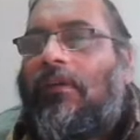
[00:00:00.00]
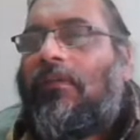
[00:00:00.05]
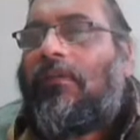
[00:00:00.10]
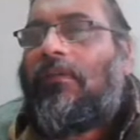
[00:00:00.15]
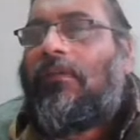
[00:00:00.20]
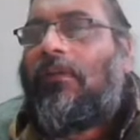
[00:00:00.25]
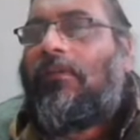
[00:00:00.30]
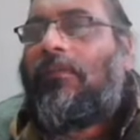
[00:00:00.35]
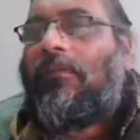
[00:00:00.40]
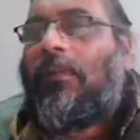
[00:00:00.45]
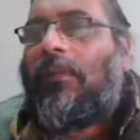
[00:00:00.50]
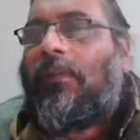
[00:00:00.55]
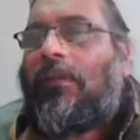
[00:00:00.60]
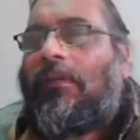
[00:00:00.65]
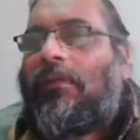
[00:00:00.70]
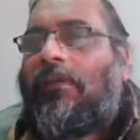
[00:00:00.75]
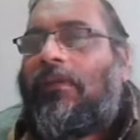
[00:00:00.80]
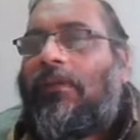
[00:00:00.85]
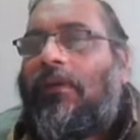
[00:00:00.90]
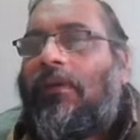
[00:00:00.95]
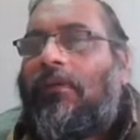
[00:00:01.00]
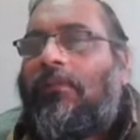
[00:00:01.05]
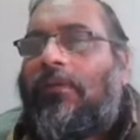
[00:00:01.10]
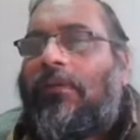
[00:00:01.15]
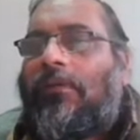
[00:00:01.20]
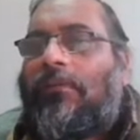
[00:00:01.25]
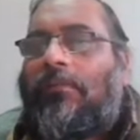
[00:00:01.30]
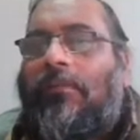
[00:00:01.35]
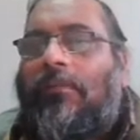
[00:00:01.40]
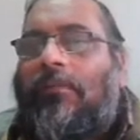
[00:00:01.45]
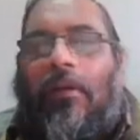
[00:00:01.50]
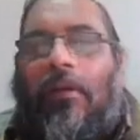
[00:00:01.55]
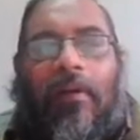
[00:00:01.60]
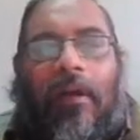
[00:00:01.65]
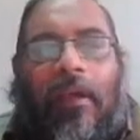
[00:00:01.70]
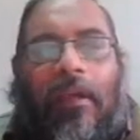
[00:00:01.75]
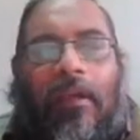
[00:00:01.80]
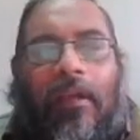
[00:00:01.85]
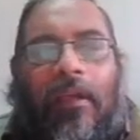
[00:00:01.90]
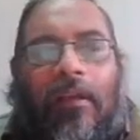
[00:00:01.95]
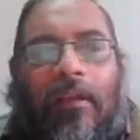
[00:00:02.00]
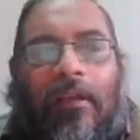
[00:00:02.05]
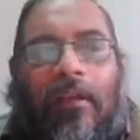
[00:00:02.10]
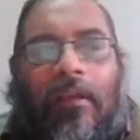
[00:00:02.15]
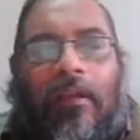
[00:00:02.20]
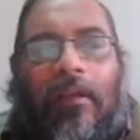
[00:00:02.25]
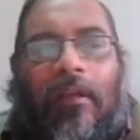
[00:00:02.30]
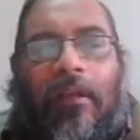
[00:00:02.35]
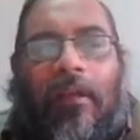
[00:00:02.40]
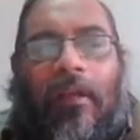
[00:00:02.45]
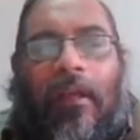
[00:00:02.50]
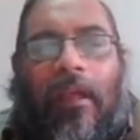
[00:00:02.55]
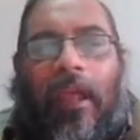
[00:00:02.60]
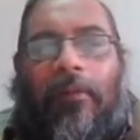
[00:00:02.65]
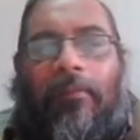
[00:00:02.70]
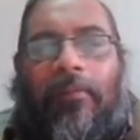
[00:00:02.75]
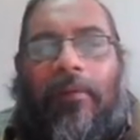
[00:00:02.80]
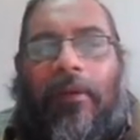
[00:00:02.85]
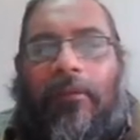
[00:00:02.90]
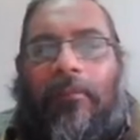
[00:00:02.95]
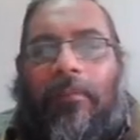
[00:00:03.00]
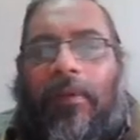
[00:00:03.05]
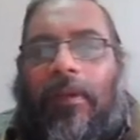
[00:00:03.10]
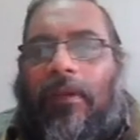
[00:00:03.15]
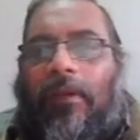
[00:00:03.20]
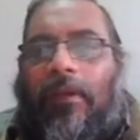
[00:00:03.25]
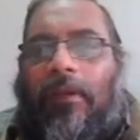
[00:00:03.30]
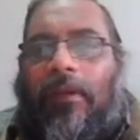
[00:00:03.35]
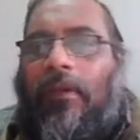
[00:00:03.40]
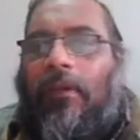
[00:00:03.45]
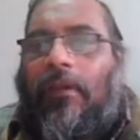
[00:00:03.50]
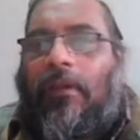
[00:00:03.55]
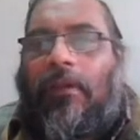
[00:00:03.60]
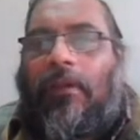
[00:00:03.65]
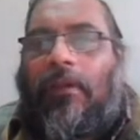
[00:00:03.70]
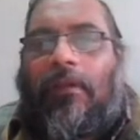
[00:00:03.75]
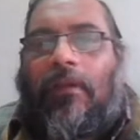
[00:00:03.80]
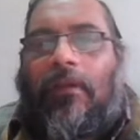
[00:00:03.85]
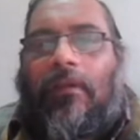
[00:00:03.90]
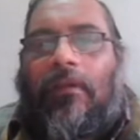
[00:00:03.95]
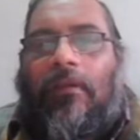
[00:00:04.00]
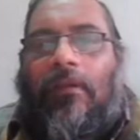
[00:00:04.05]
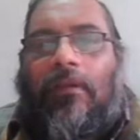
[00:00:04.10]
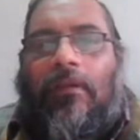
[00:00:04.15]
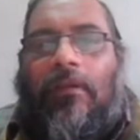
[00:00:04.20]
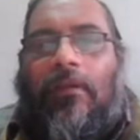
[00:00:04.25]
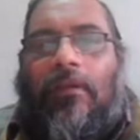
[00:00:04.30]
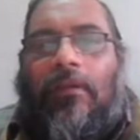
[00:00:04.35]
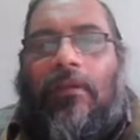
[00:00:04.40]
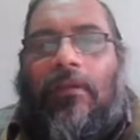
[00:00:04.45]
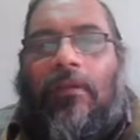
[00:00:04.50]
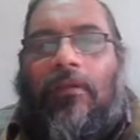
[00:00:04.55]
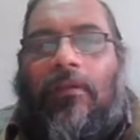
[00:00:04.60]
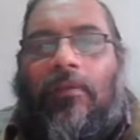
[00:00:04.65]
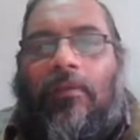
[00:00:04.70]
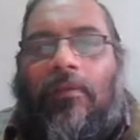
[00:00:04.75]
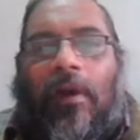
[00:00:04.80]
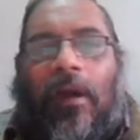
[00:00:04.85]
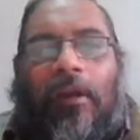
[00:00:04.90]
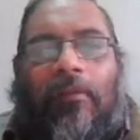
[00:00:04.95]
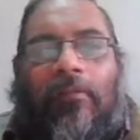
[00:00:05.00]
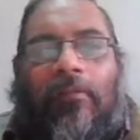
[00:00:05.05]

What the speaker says: for billions of small file. FTP, you might